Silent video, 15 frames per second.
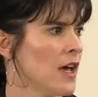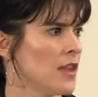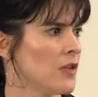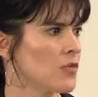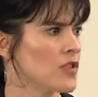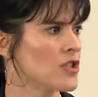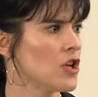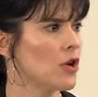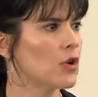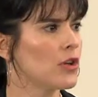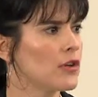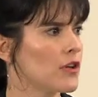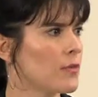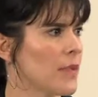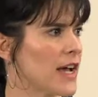There was no
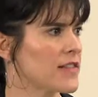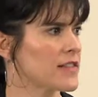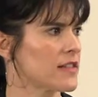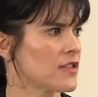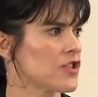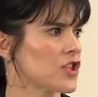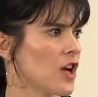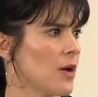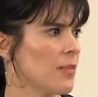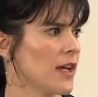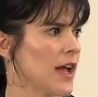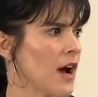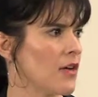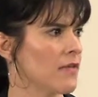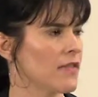clear message coming
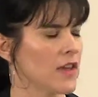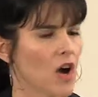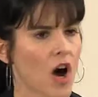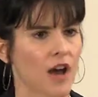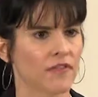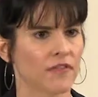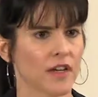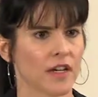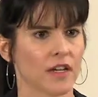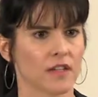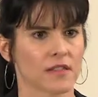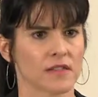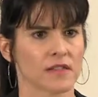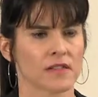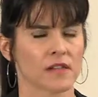out of the
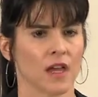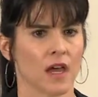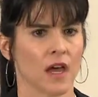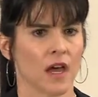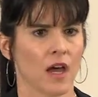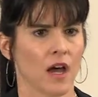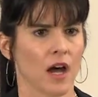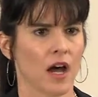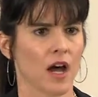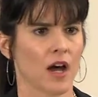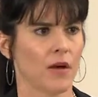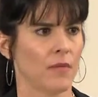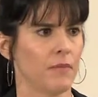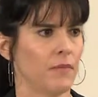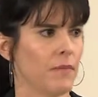office.
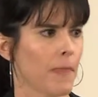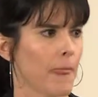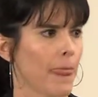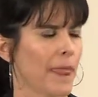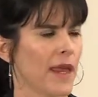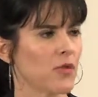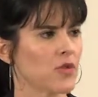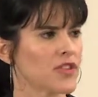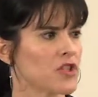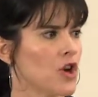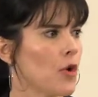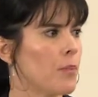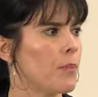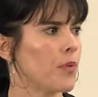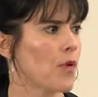There was
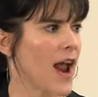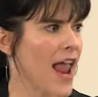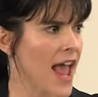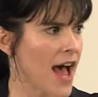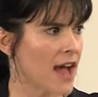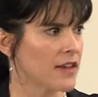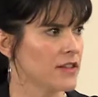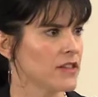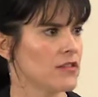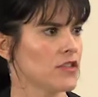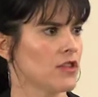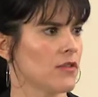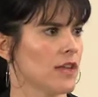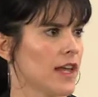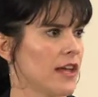no brand
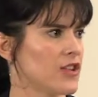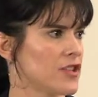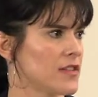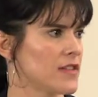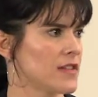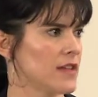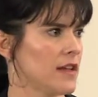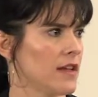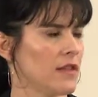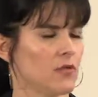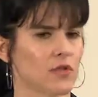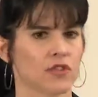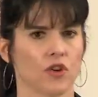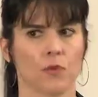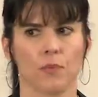to the agency. There
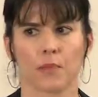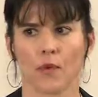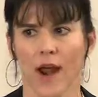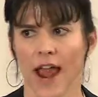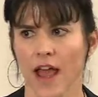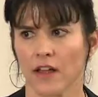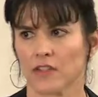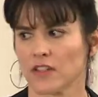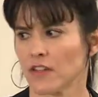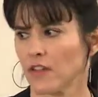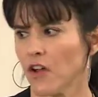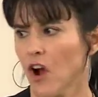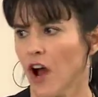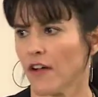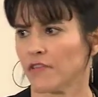was no brand to the
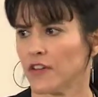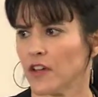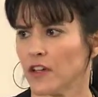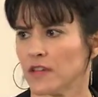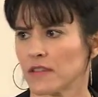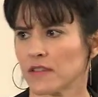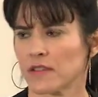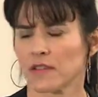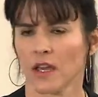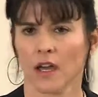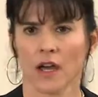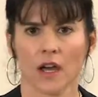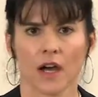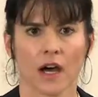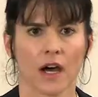office.
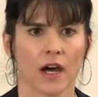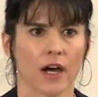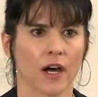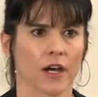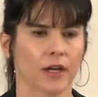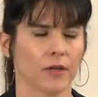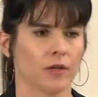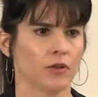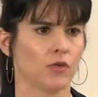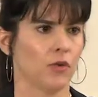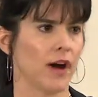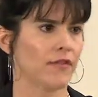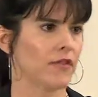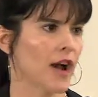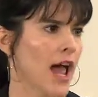
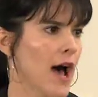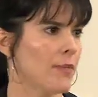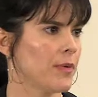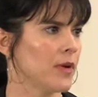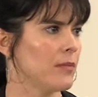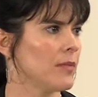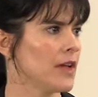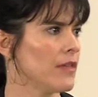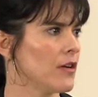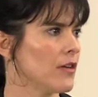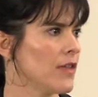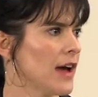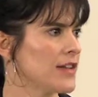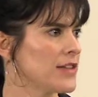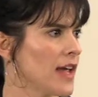Whoever happened to be there
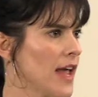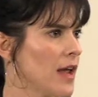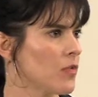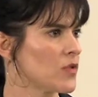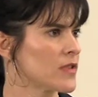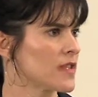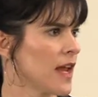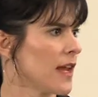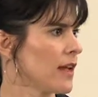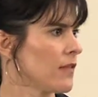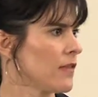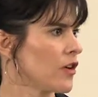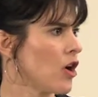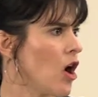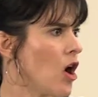that day was taking
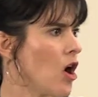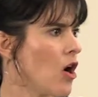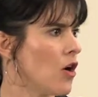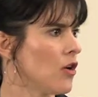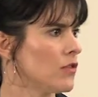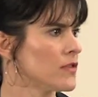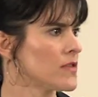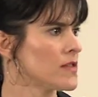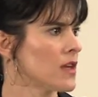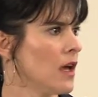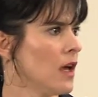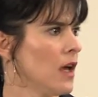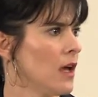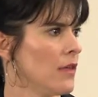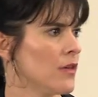the calls.
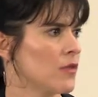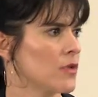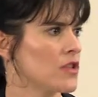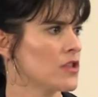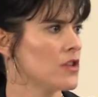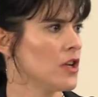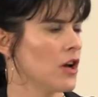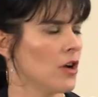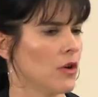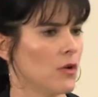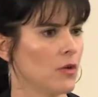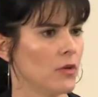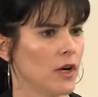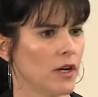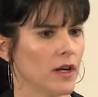There were
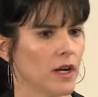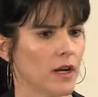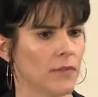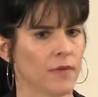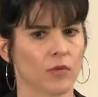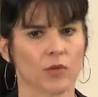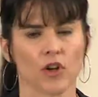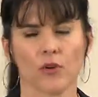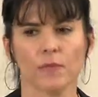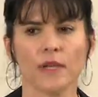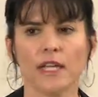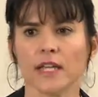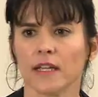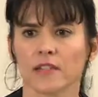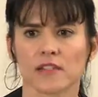no
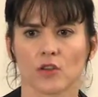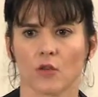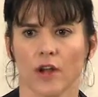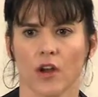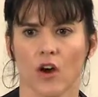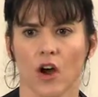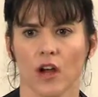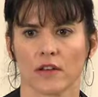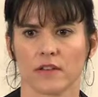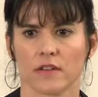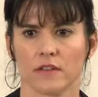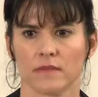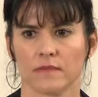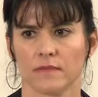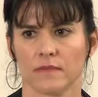meetings going on
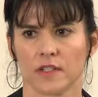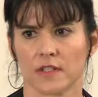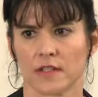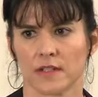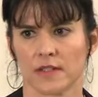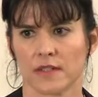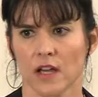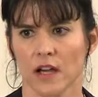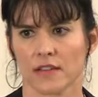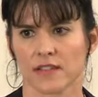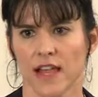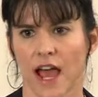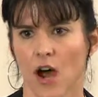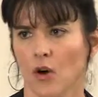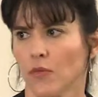to discuss
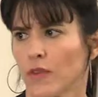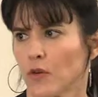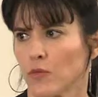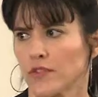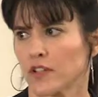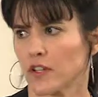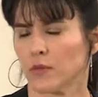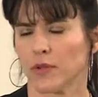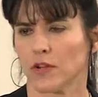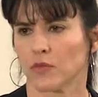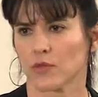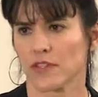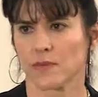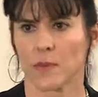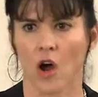how there was going to be a
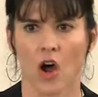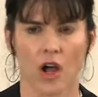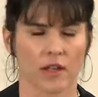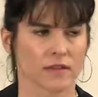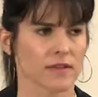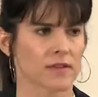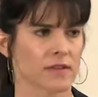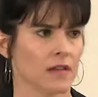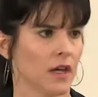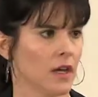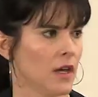response